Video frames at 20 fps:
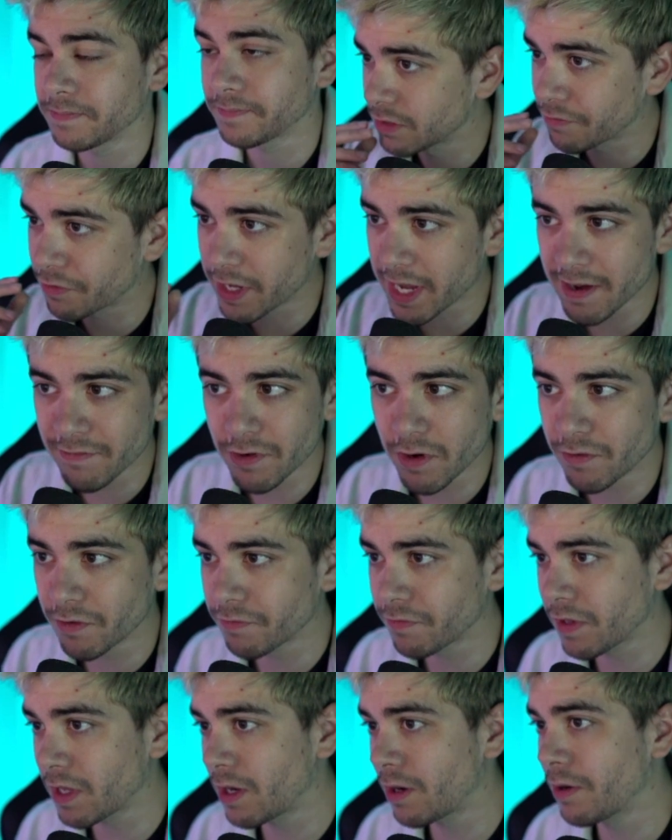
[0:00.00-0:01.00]
So if you have
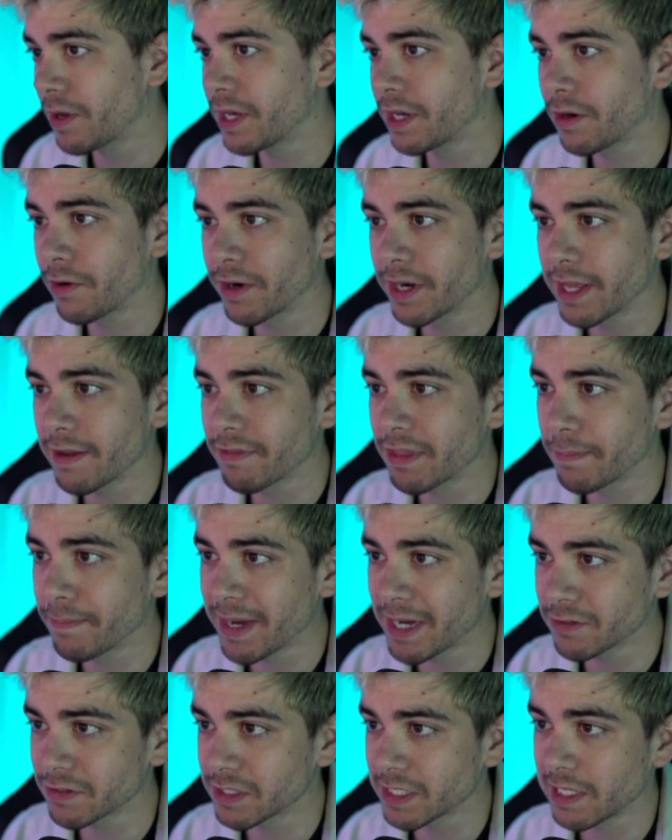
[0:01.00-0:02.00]
Overflow and you already have the
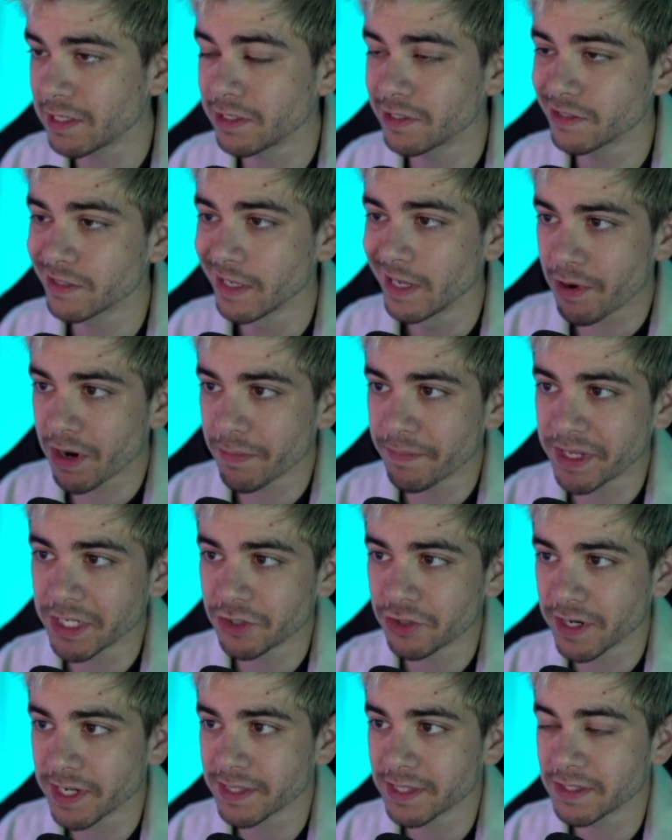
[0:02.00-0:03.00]
Mount Sellers, I
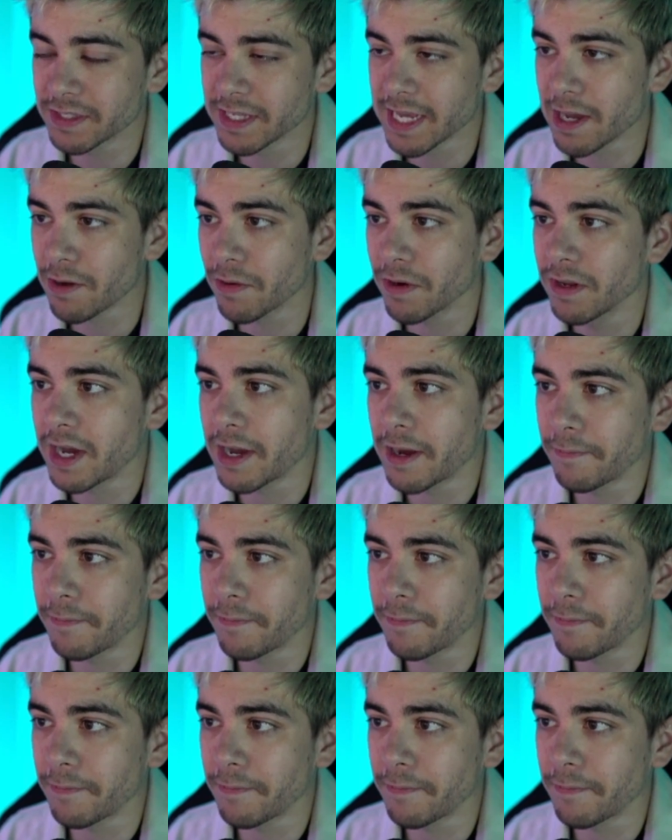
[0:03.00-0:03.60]
recommend trying this out.